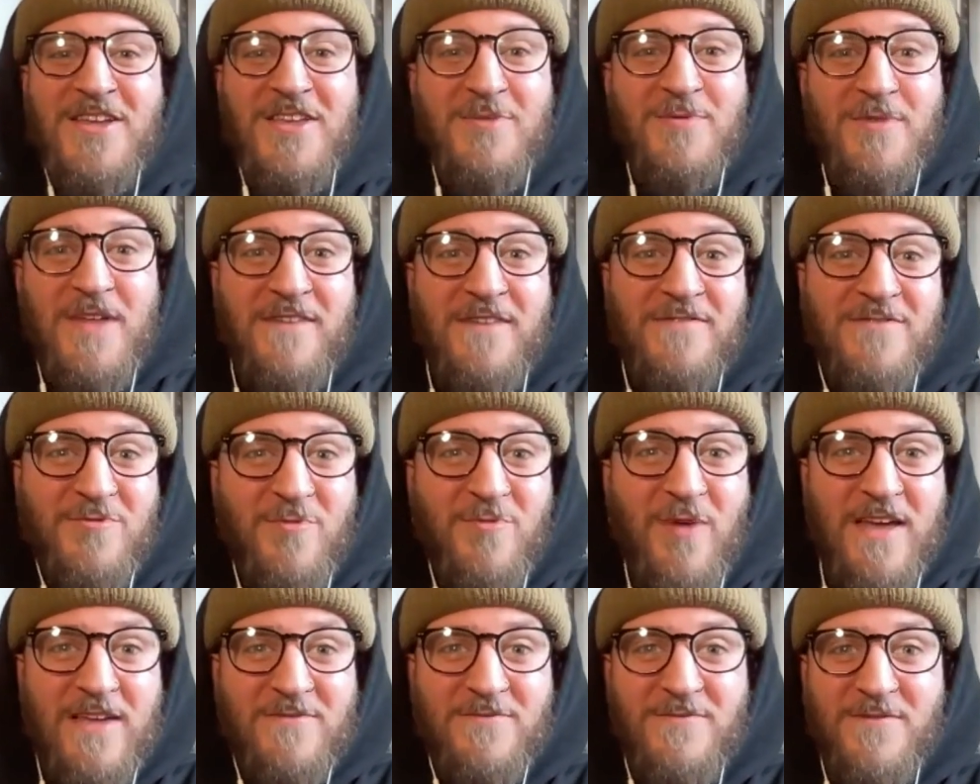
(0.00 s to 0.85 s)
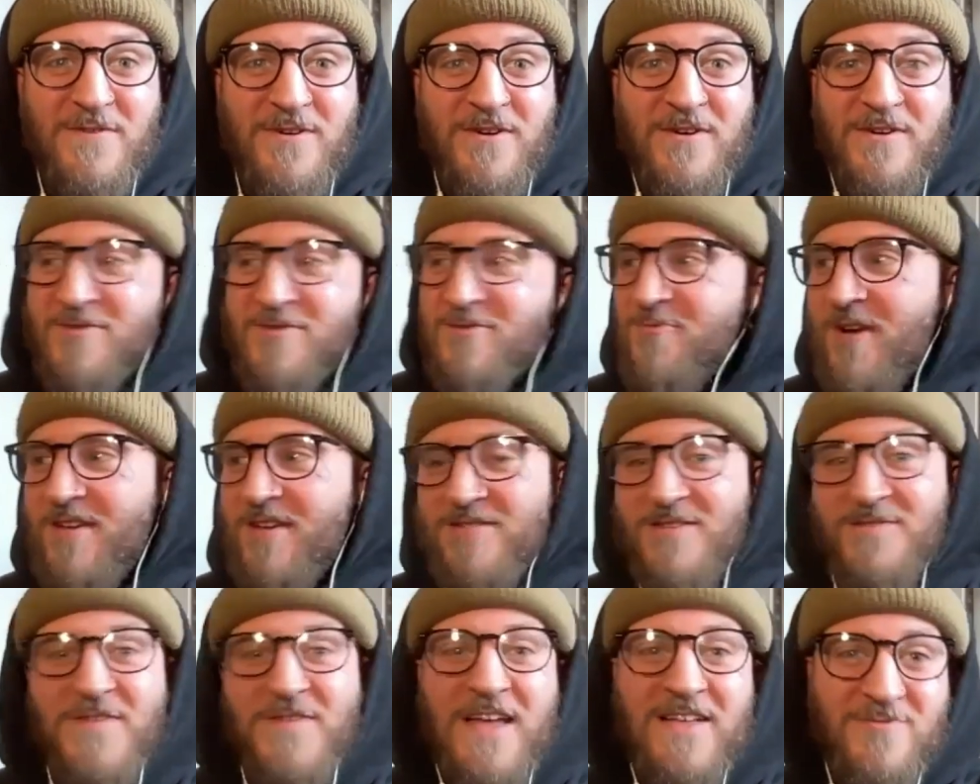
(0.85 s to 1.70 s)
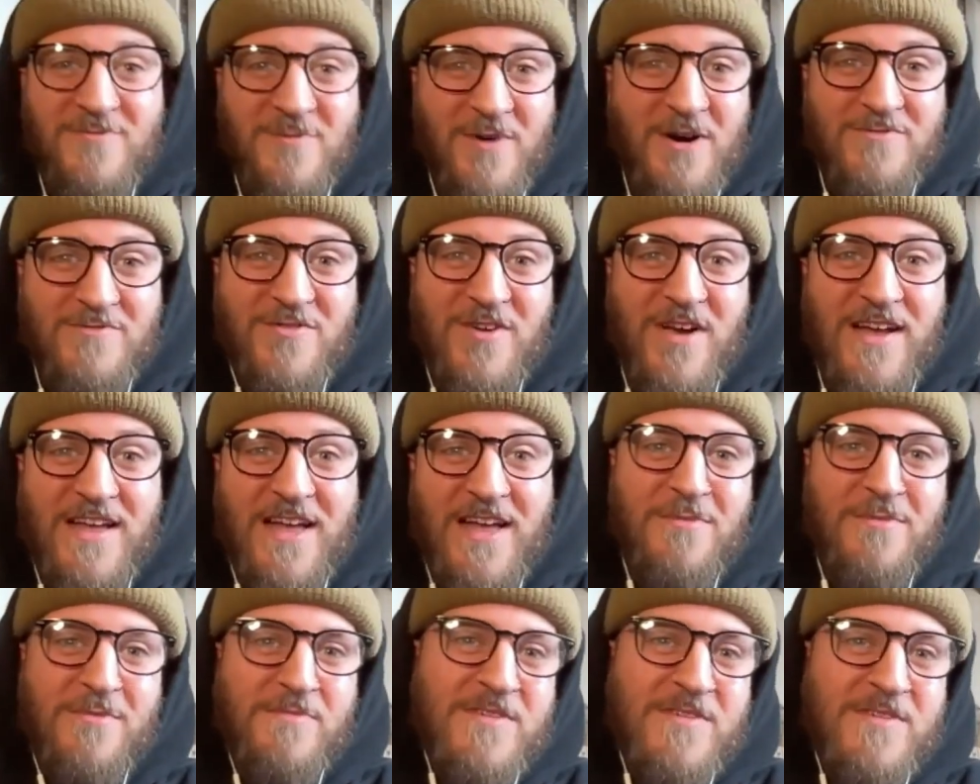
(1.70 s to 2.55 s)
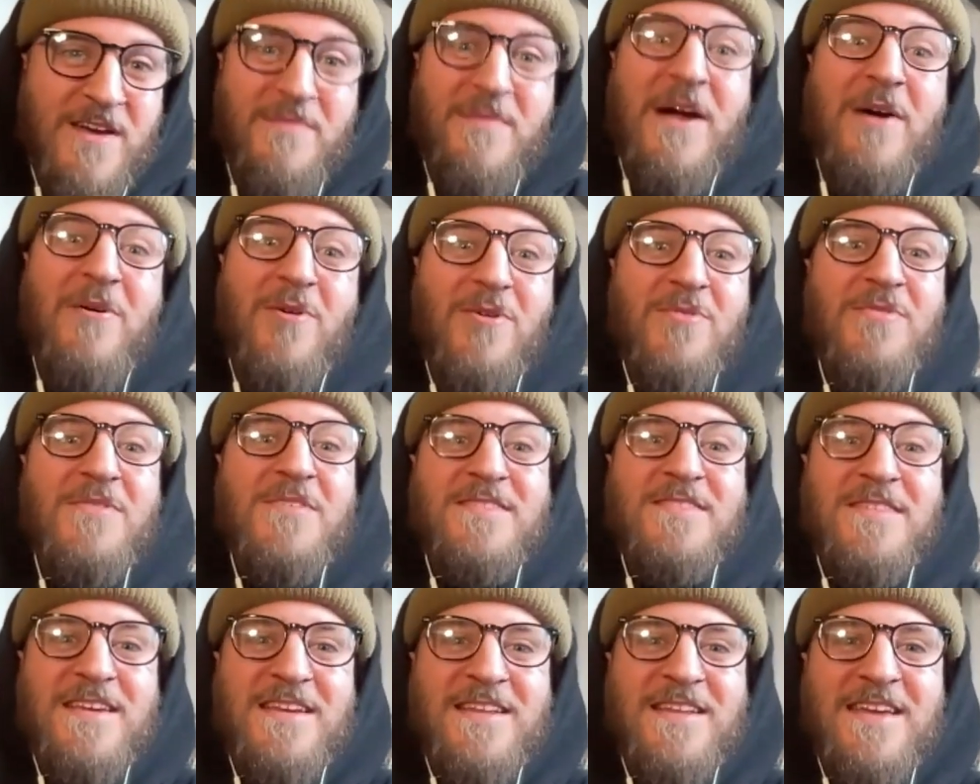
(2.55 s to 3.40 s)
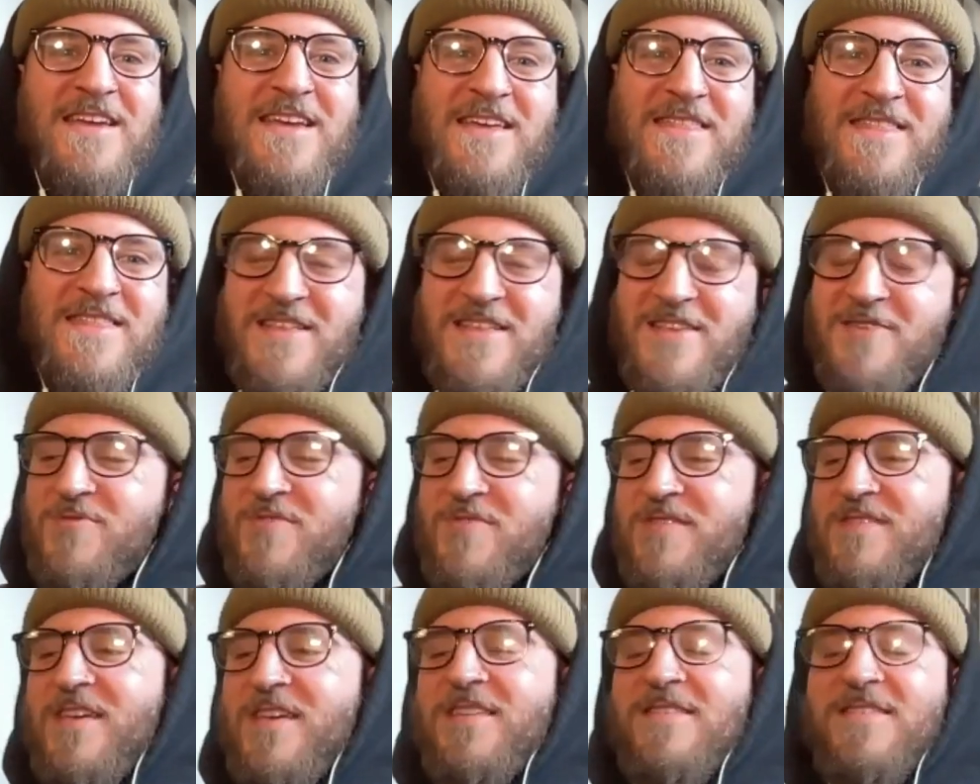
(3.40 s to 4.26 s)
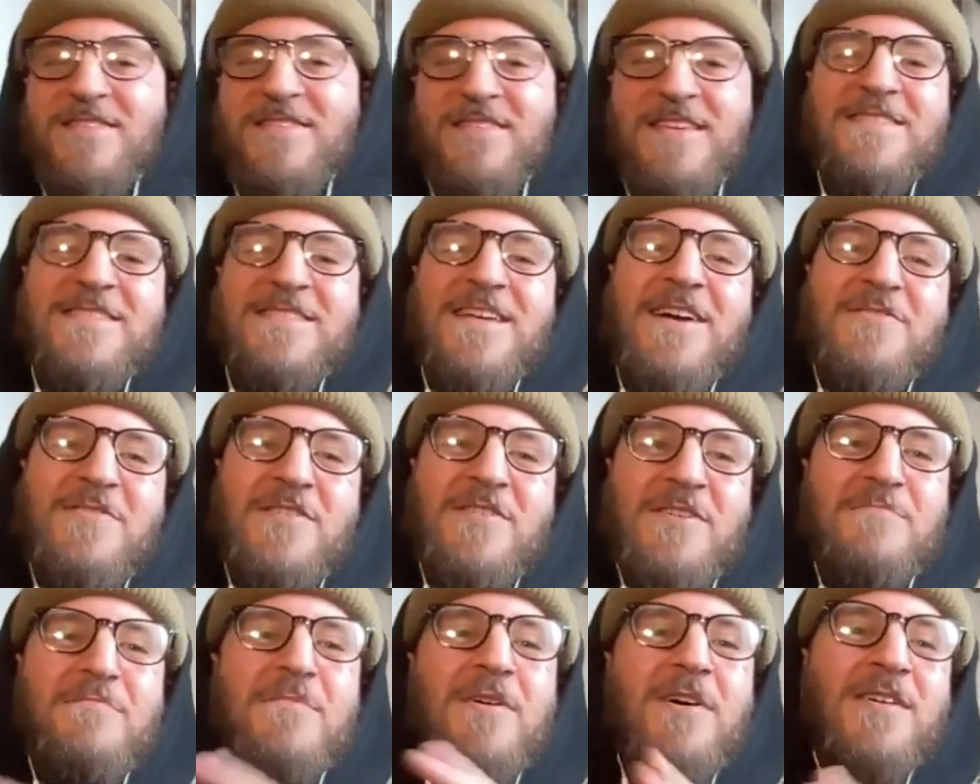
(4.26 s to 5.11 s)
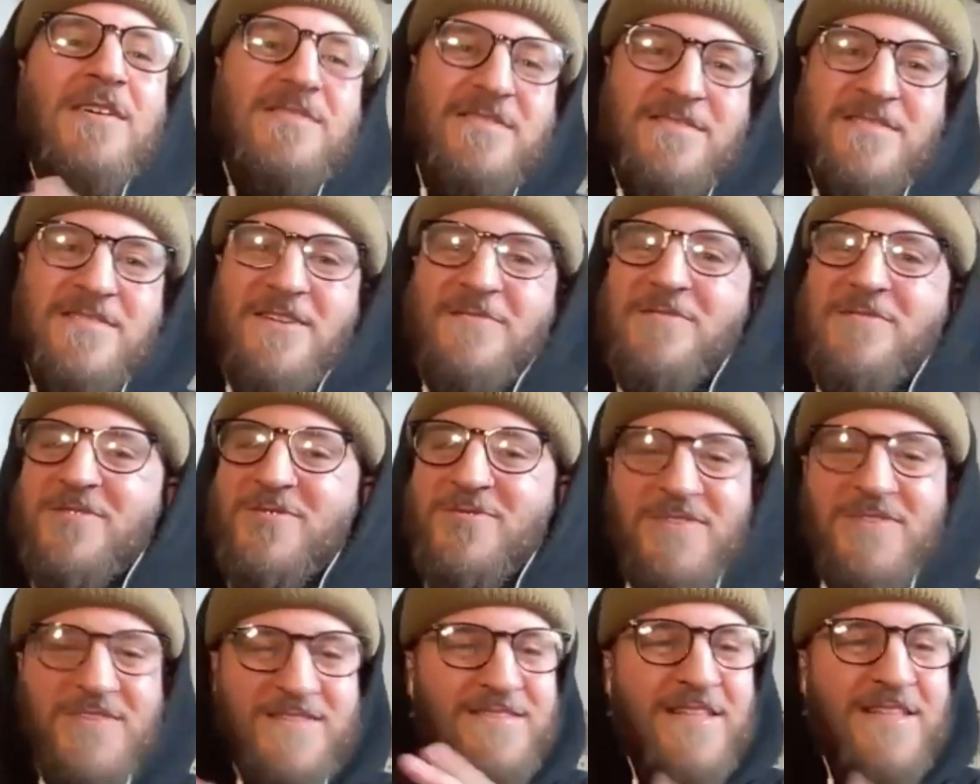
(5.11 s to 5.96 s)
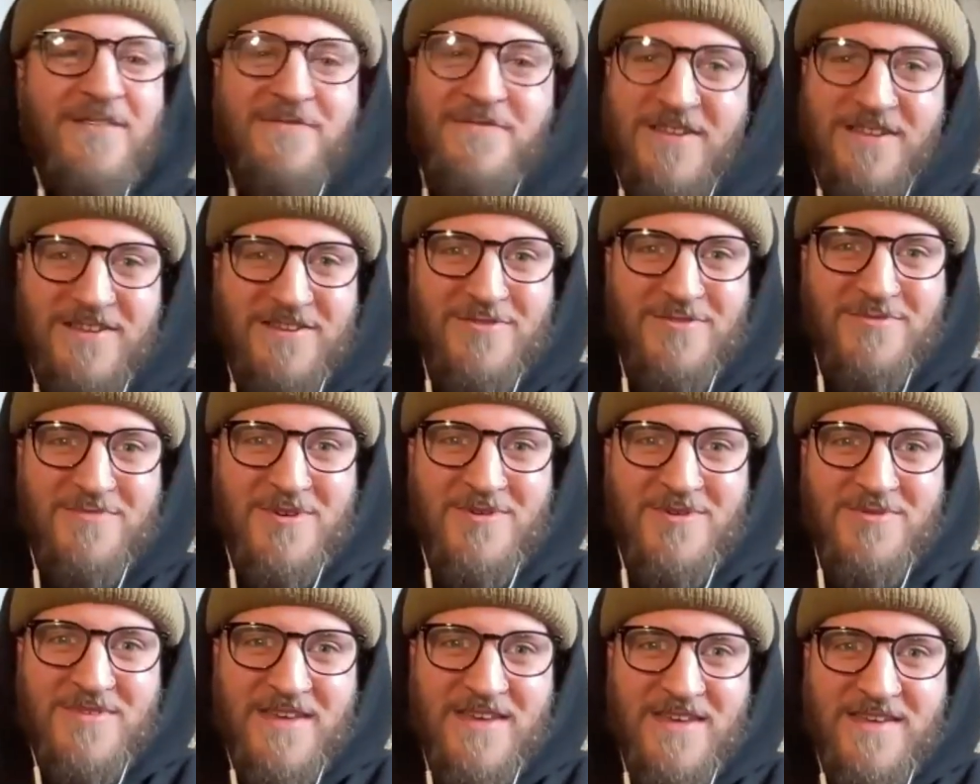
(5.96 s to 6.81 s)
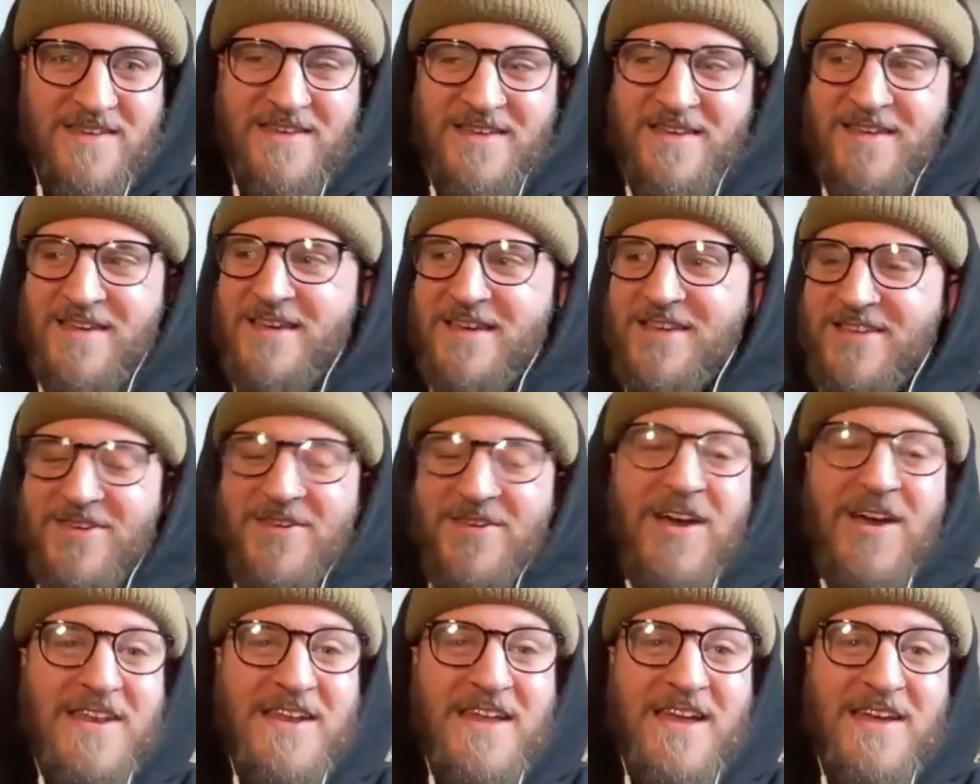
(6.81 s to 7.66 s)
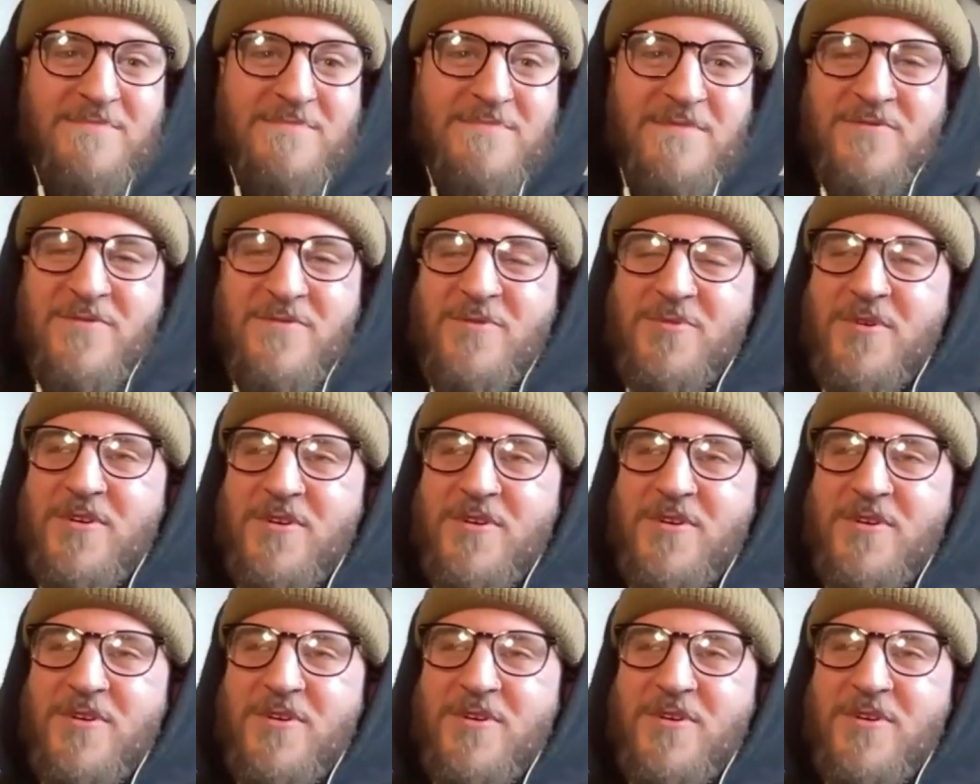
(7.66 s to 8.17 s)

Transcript: you would have to wait for the rest of that 12-track album to come out on the CD, and then you would just get to sit down and immerse yourself in all this lovely new music you hadn't had before.